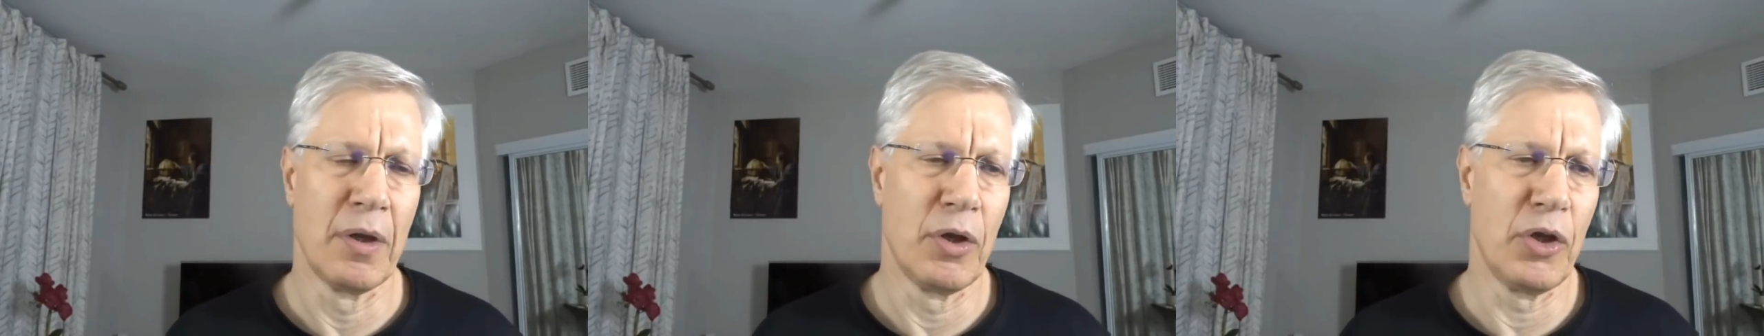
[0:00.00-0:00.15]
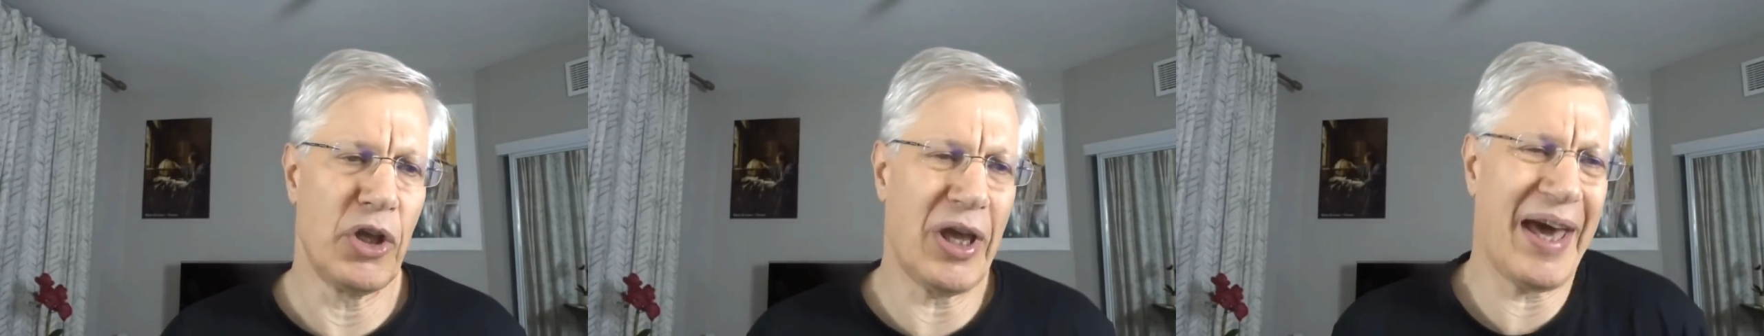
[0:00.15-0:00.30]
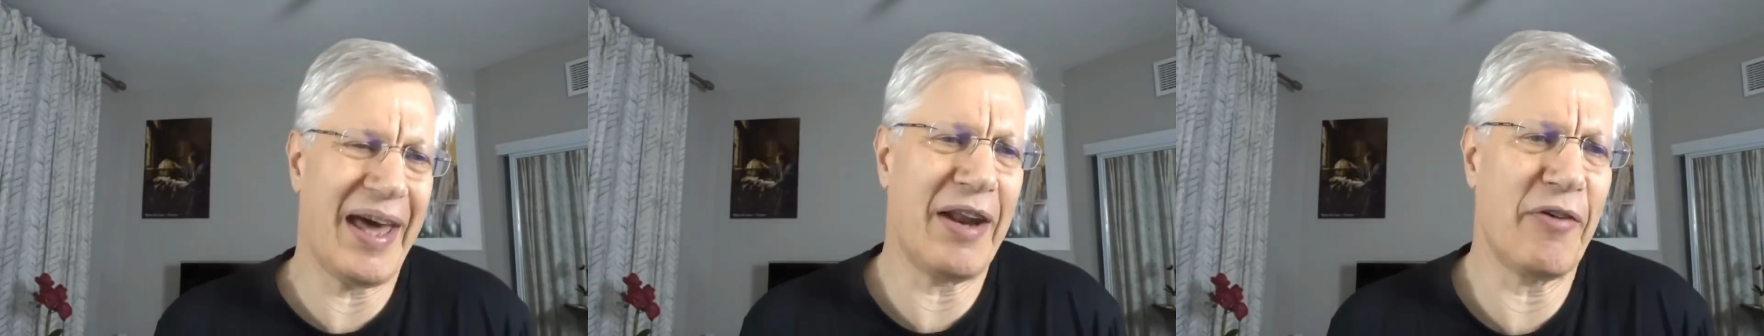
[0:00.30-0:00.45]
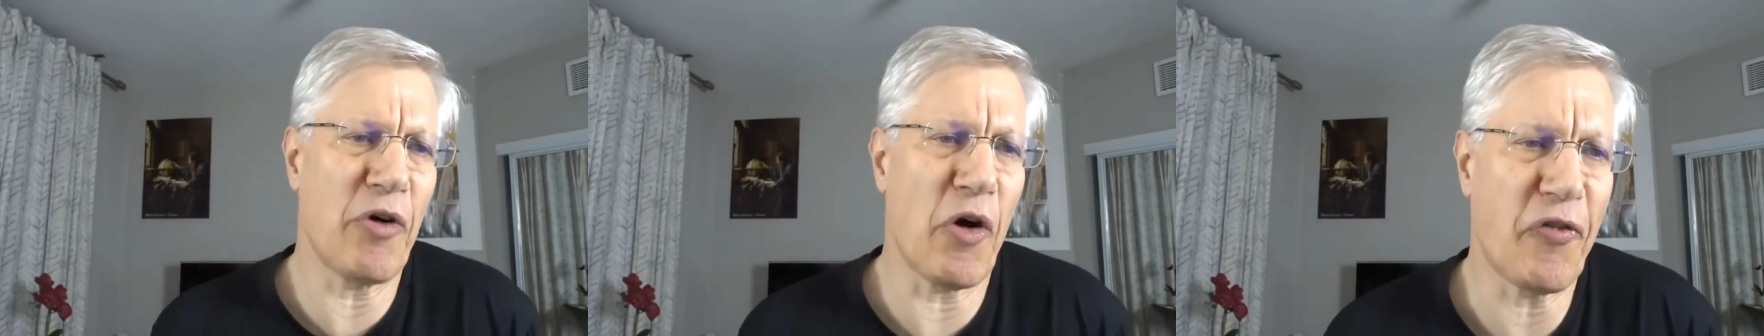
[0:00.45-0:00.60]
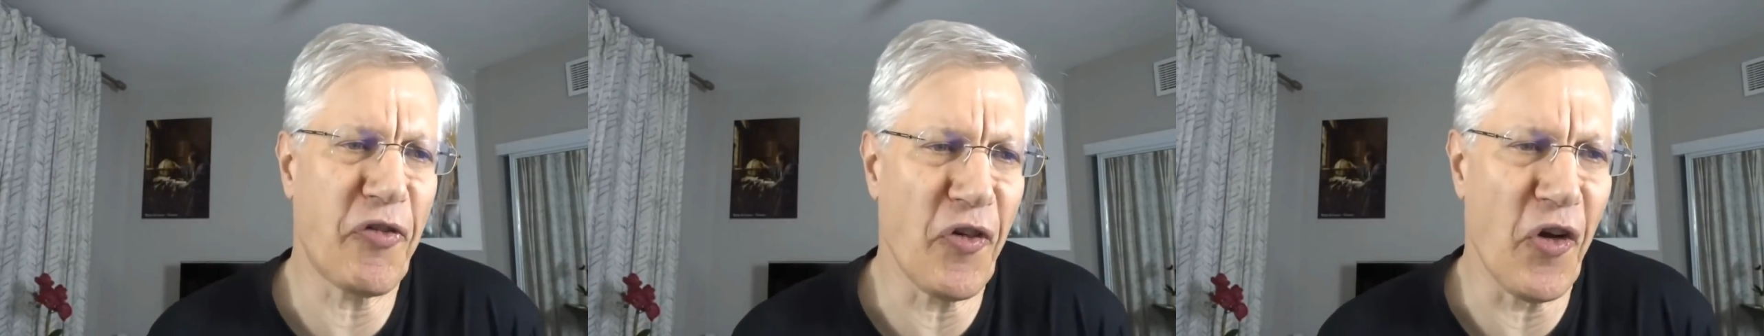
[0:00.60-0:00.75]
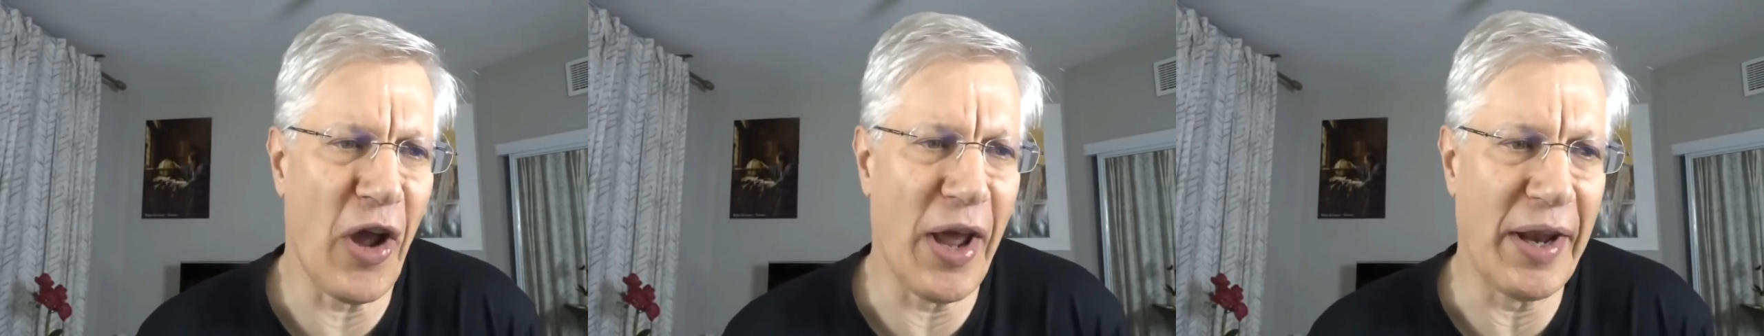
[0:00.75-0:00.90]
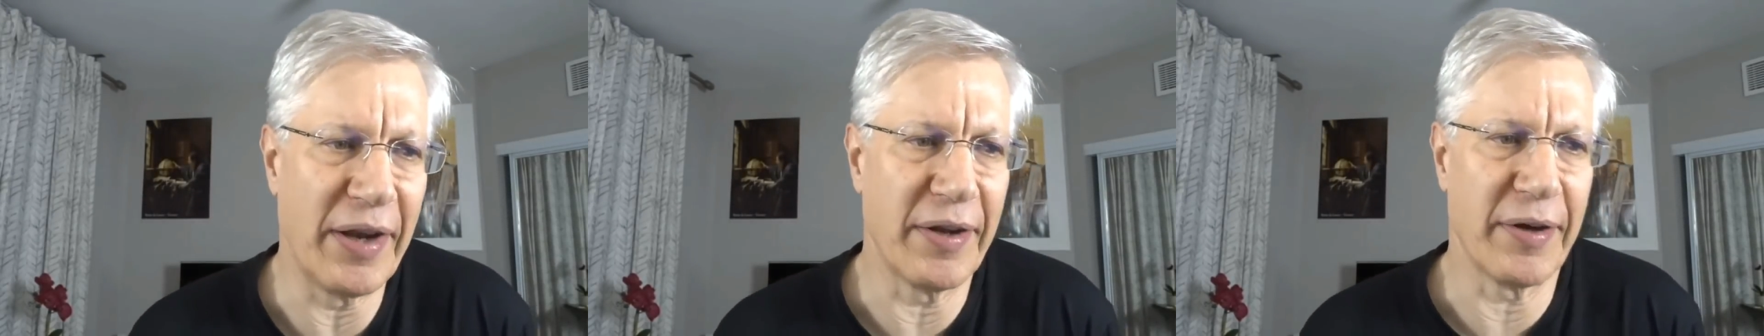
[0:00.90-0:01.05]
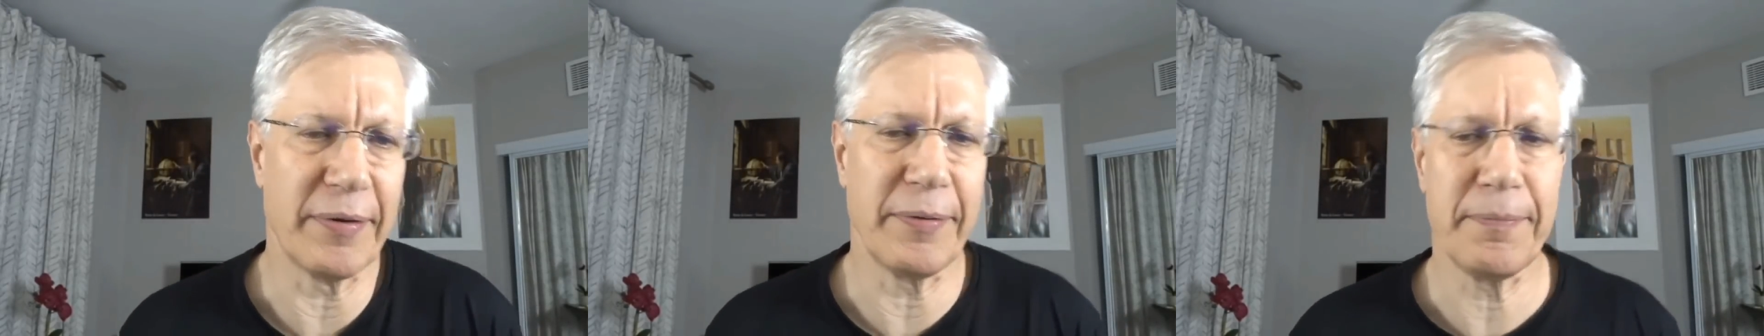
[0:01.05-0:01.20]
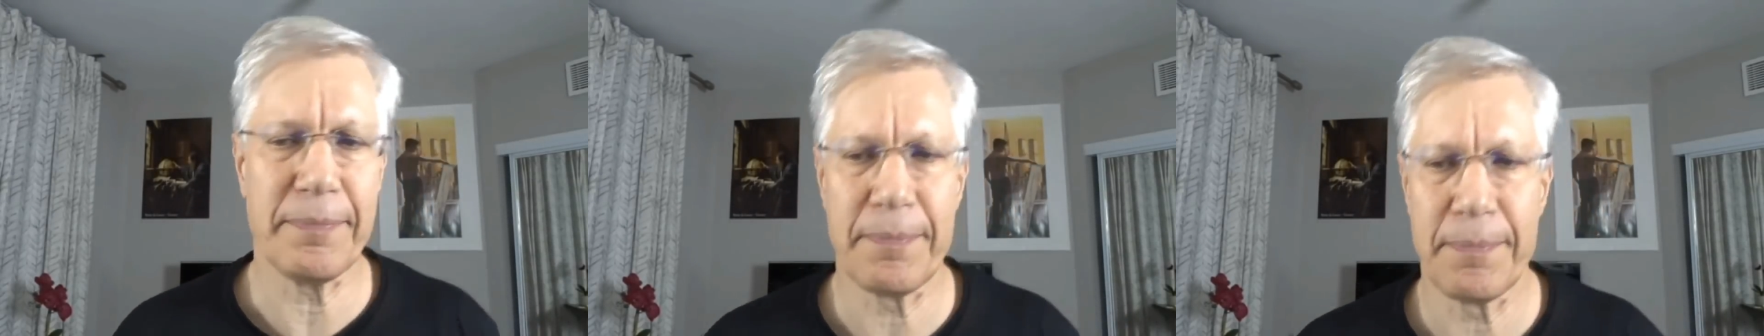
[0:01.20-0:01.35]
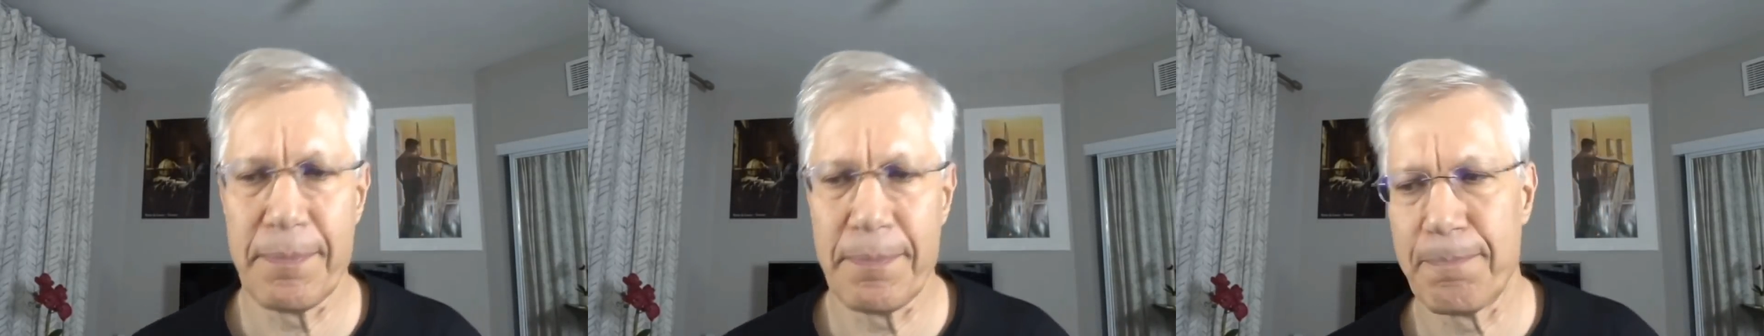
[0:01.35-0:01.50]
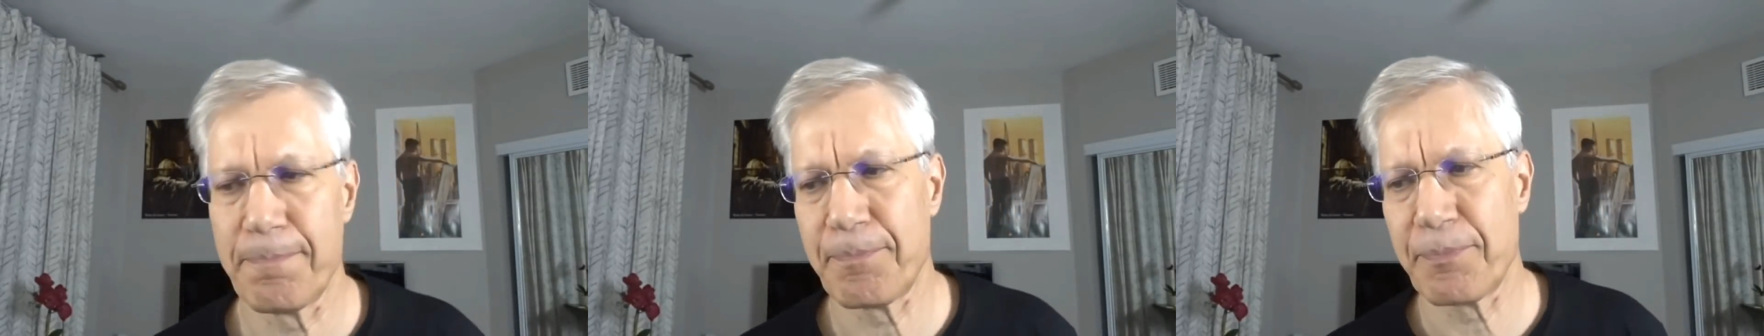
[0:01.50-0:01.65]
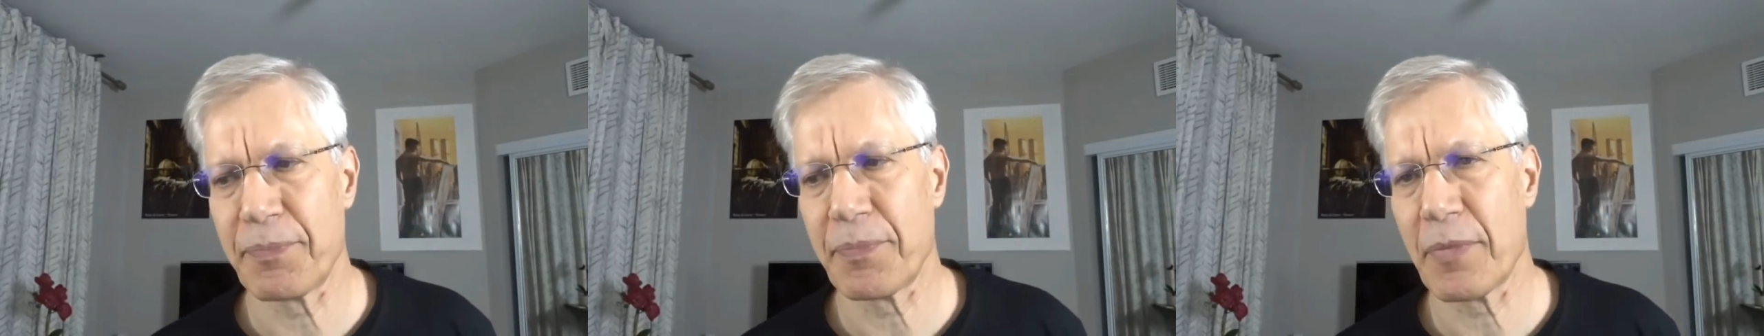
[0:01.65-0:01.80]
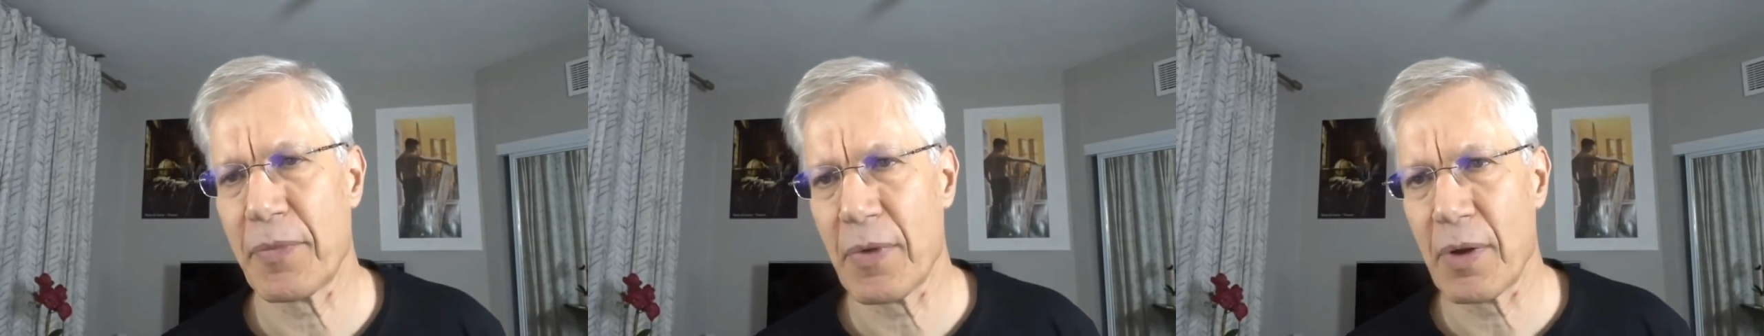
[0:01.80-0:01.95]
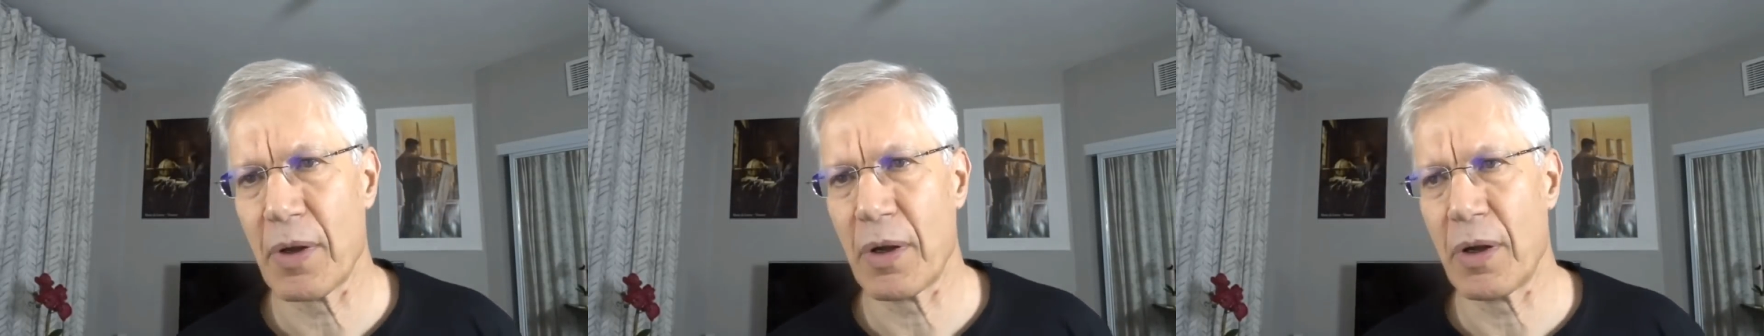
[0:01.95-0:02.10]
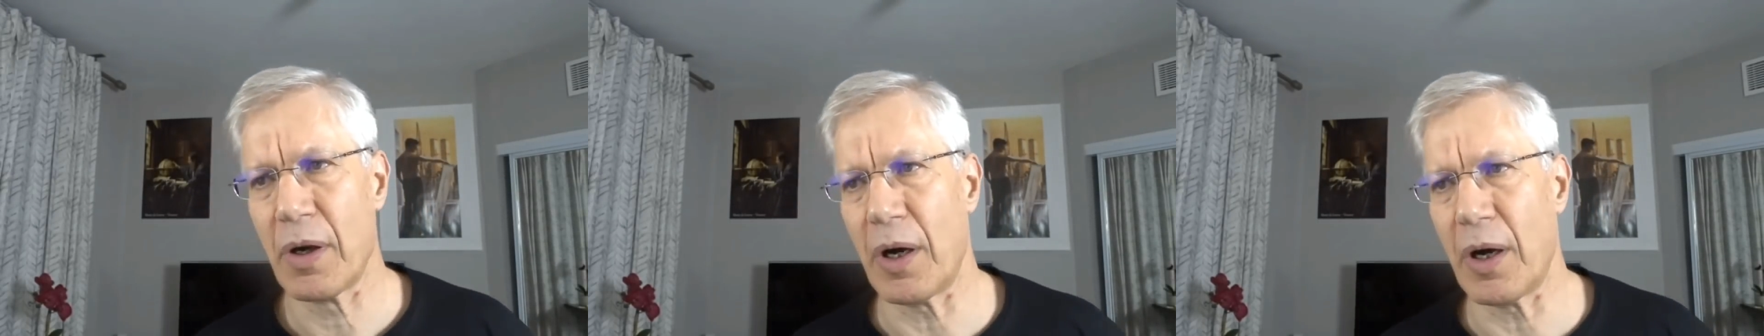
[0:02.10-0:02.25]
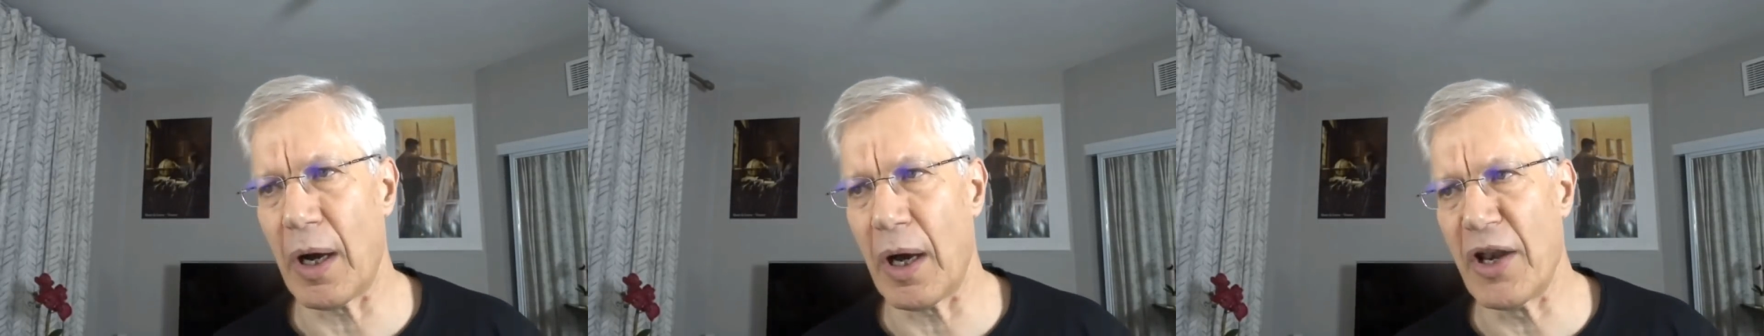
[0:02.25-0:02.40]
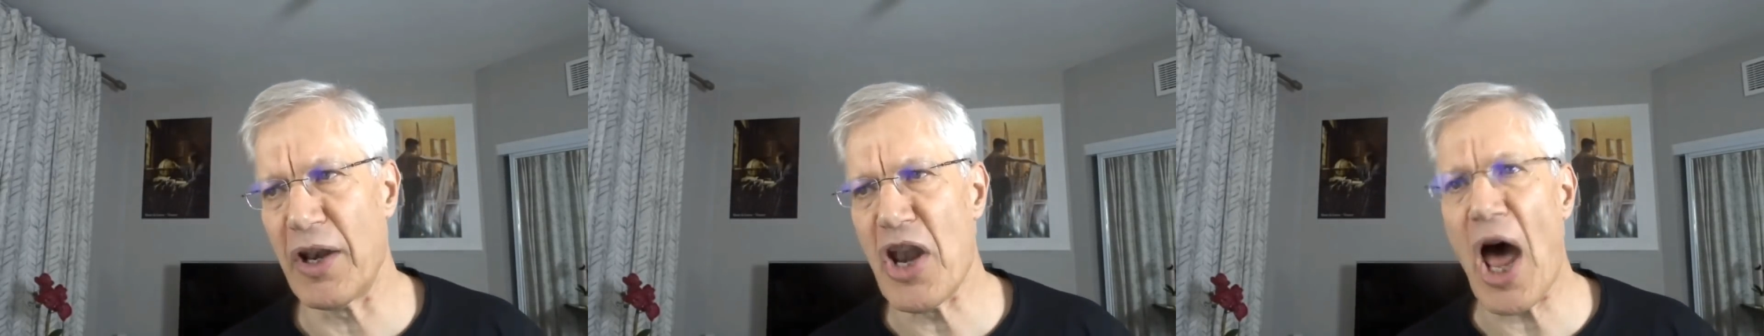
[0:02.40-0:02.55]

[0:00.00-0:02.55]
You had a referendum, a